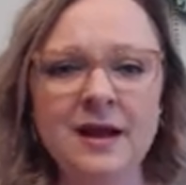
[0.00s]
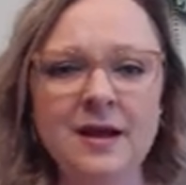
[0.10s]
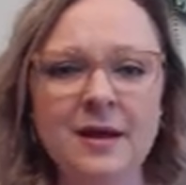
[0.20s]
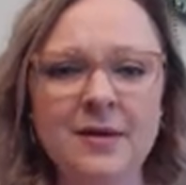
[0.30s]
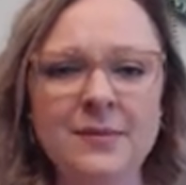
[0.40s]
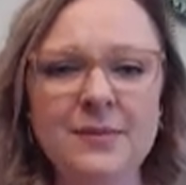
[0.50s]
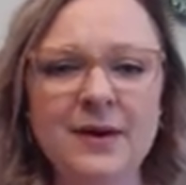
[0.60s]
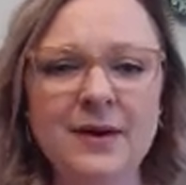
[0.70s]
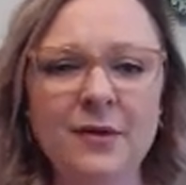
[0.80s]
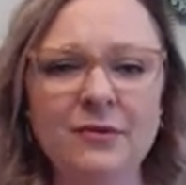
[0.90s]

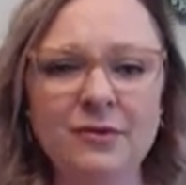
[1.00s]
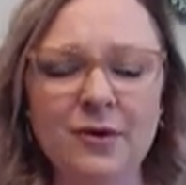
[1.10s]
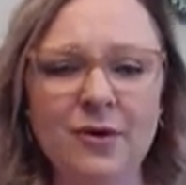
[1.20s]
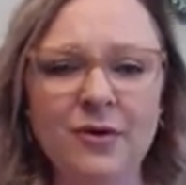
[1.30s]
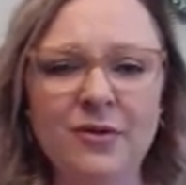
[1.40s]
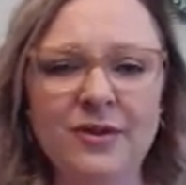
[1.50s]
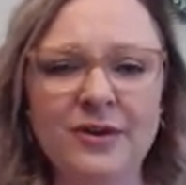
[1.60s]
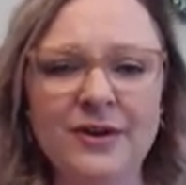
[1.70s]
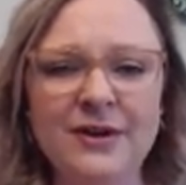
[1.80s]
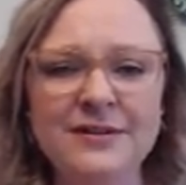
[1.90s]
But overall, they're
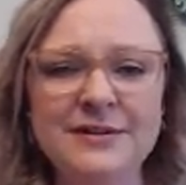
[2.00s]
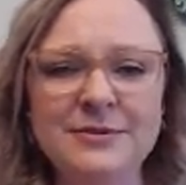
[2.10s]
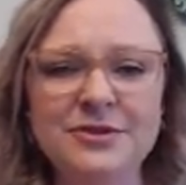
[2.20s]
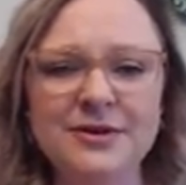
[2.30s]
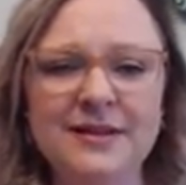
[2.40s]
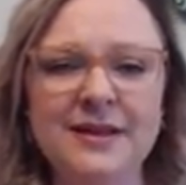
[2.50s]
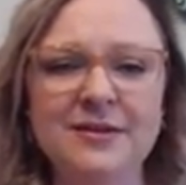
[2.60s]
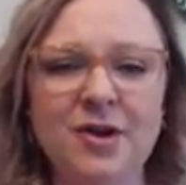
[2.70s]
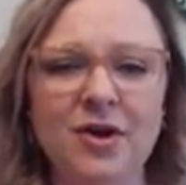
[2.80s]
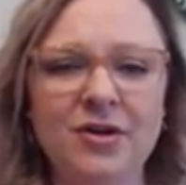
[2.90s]
going to demonstrate that
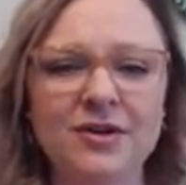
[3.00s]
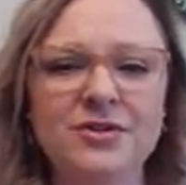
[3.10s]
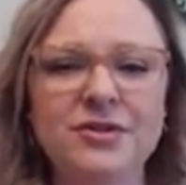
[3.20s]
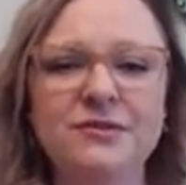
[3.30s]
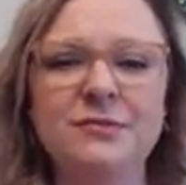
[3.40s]
knowledge of